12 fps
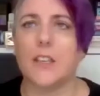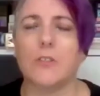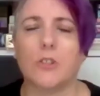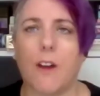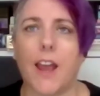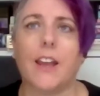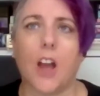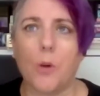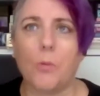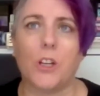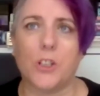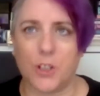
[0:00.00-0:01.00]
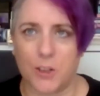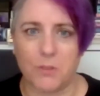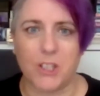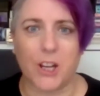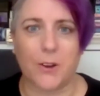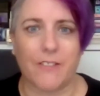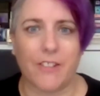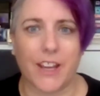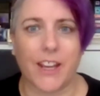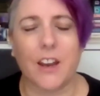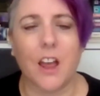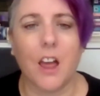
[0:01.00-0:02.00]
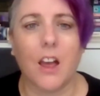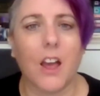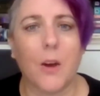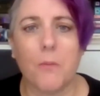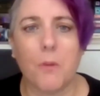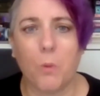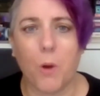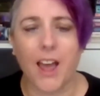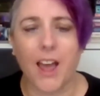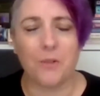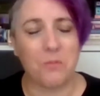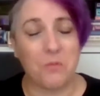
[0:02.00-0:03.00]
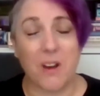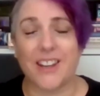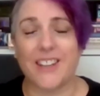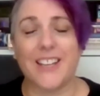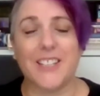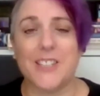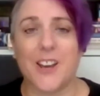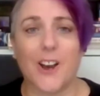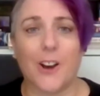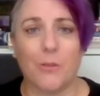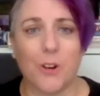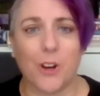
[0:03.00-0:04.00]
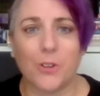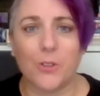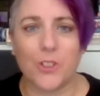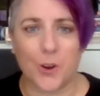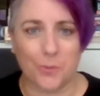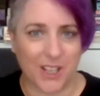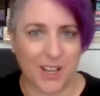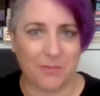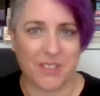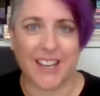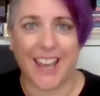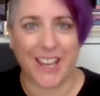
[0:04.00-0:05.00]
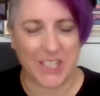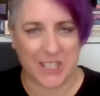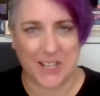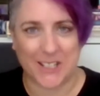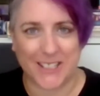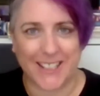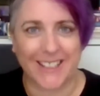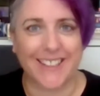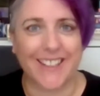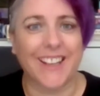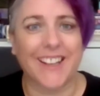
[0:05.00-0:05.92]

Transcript: sounds great, I want to do some slow living, where do they start? What are your top tips to get started?